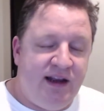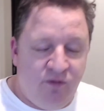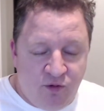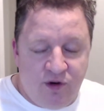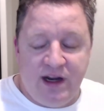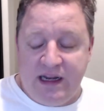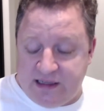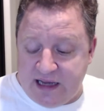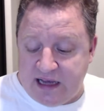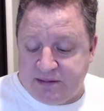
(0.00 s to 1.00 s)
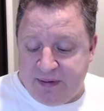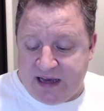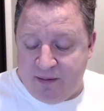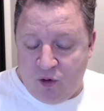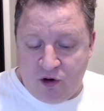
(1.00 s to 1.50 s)
it really does
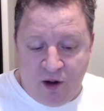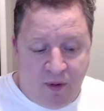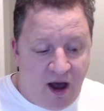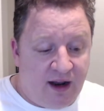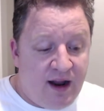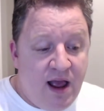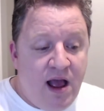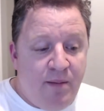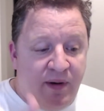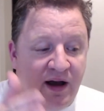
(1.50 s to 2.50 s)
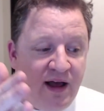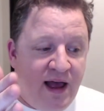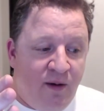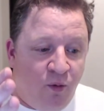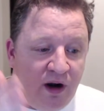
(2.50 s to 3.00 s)
become autopilot.
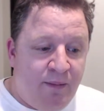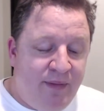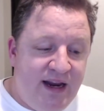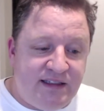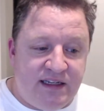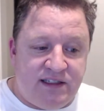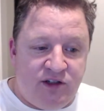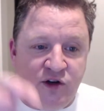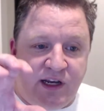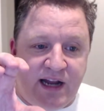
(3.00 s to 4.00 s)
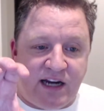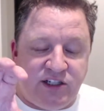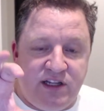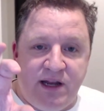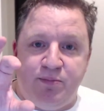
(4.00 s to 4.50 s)
But what it means is you can
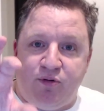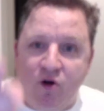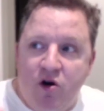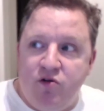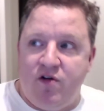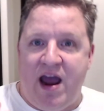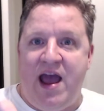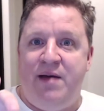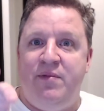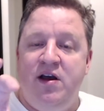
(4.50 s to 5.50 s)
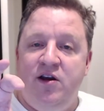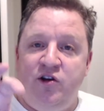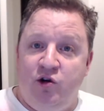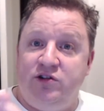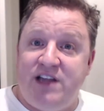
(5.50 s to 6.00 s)
actually then program
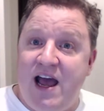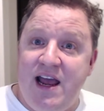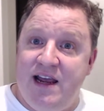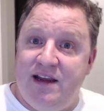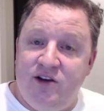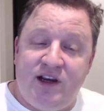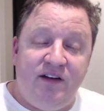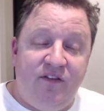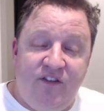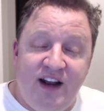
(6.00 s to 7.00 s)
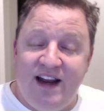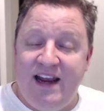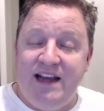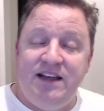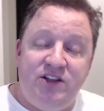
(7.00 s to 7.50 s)
your day. You can fit
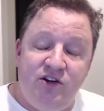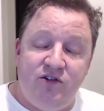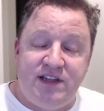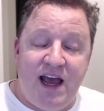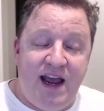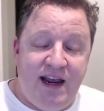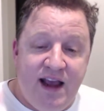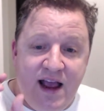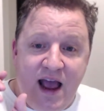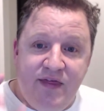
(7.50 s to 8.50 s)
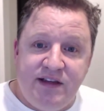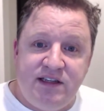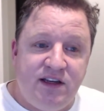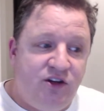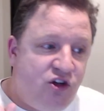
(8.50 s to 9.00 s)
it into your day. And
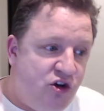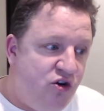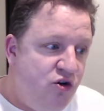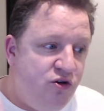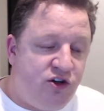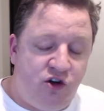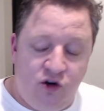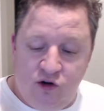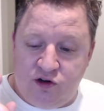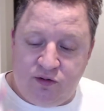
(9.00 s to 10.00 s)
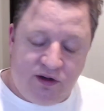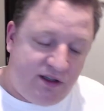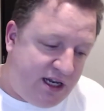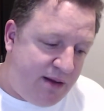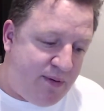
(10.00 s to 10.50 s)
this is a huge,
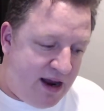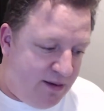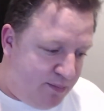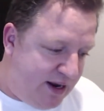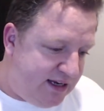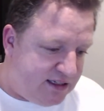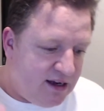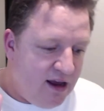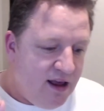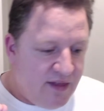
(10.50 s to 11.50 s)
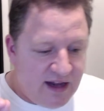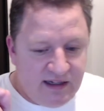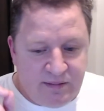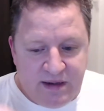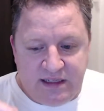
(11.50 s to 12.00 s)
huge tip and piece
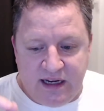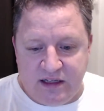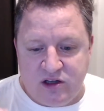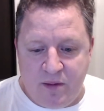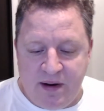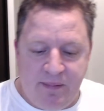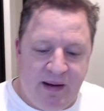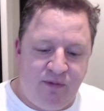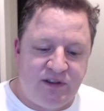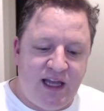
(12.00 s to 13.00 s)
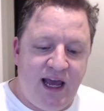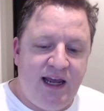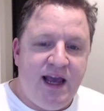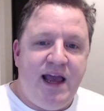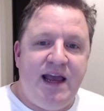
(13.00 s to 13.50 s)
that is missing in so many people's
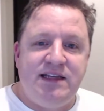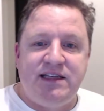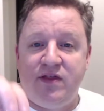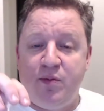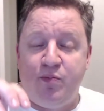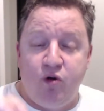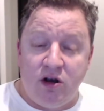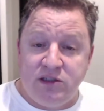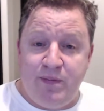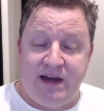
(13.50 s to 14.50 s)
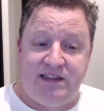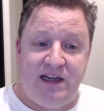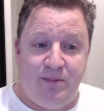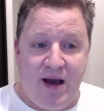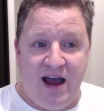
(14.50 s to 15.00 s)
day, is that the
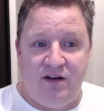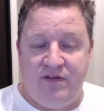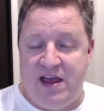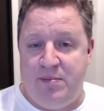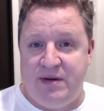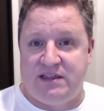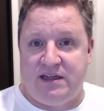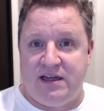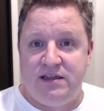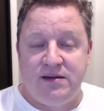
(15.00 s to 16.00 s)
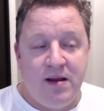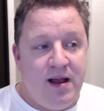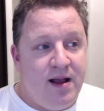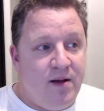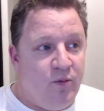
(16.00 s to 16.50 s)
prospecting part of their business,
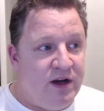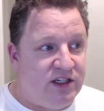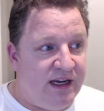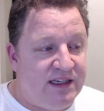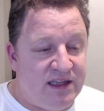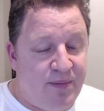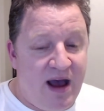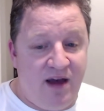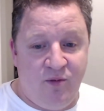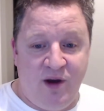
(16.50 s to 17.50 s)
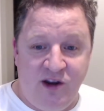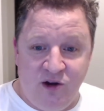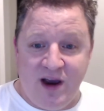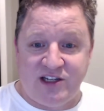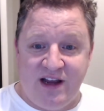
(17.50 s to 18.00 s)
which is the part where
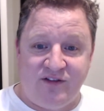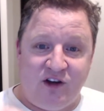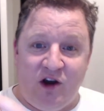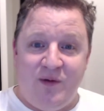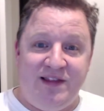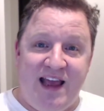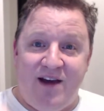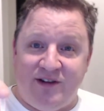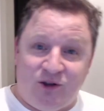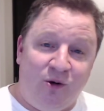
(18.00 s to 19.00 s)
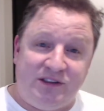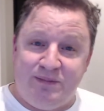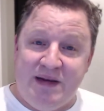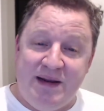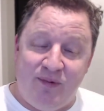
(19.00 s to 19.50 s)
you actually have to go in there and talk
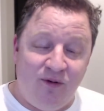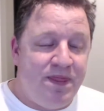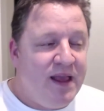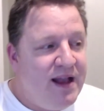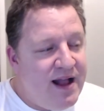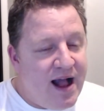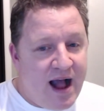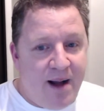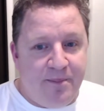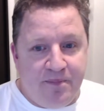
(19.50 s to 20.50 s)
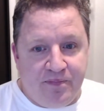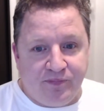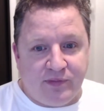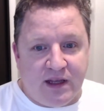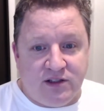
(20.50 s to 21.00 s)
to people,
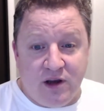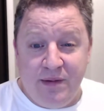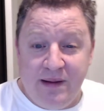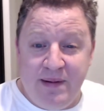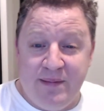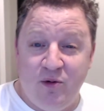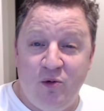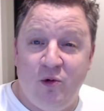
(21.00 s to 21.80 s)
so many people